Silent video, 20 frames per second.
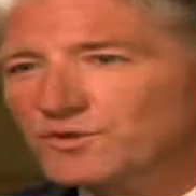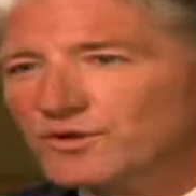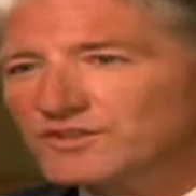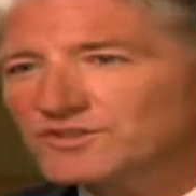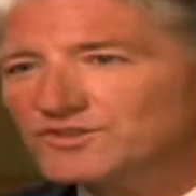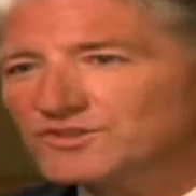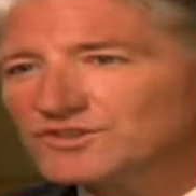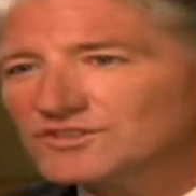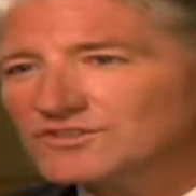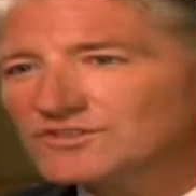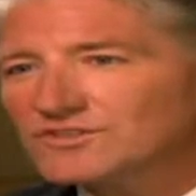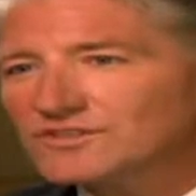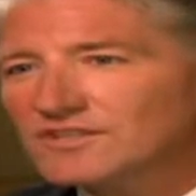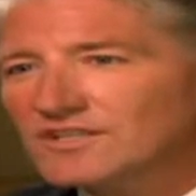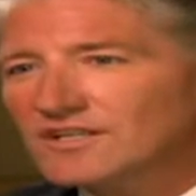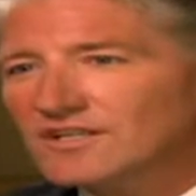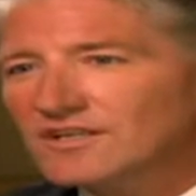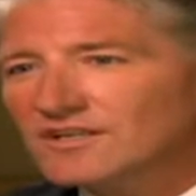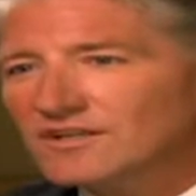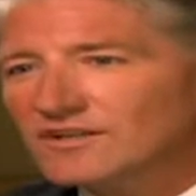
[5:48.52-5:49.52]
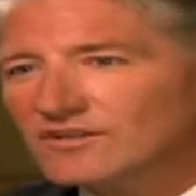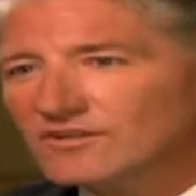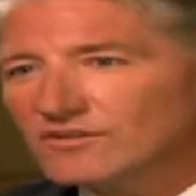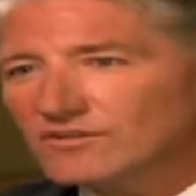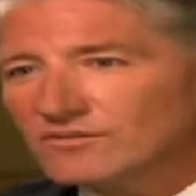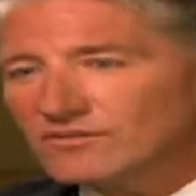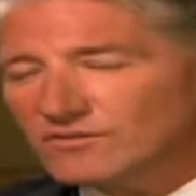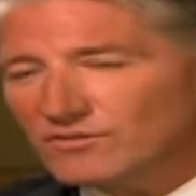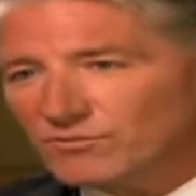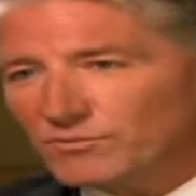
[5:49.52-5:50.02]
questions.
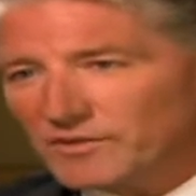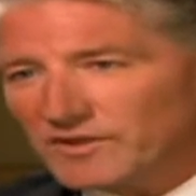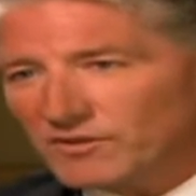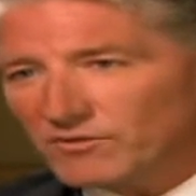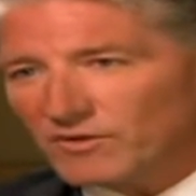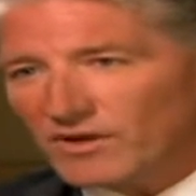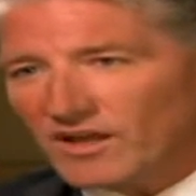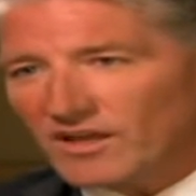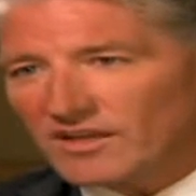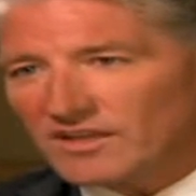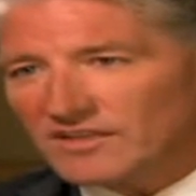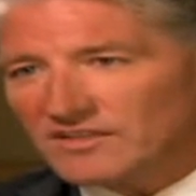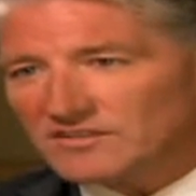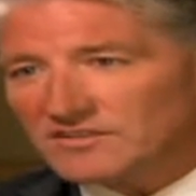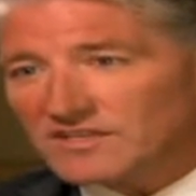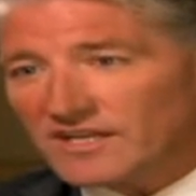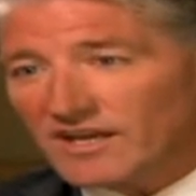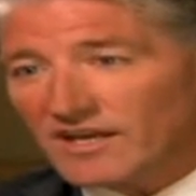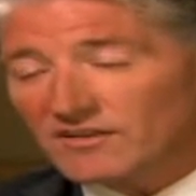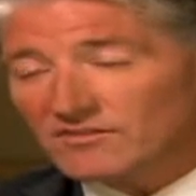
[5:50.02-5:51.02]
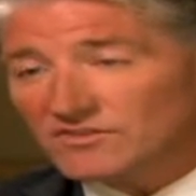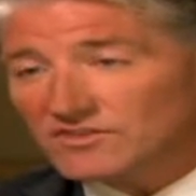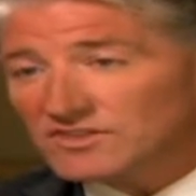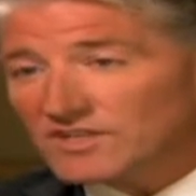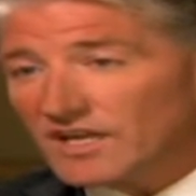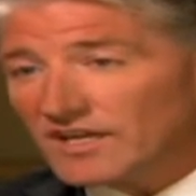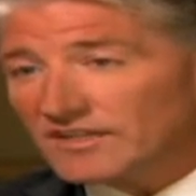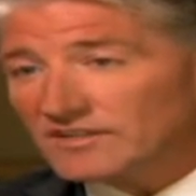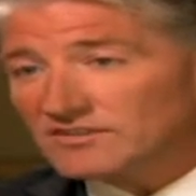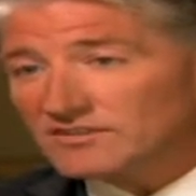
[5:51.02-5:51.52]
The big rally in town,
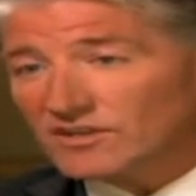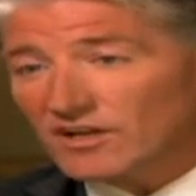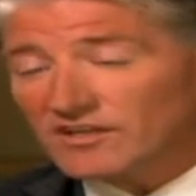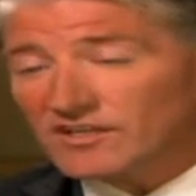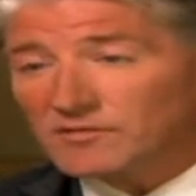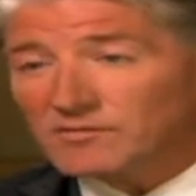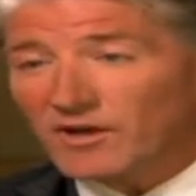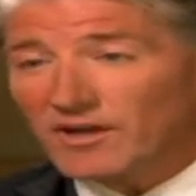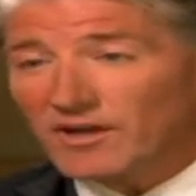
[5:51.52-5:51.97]
signs talking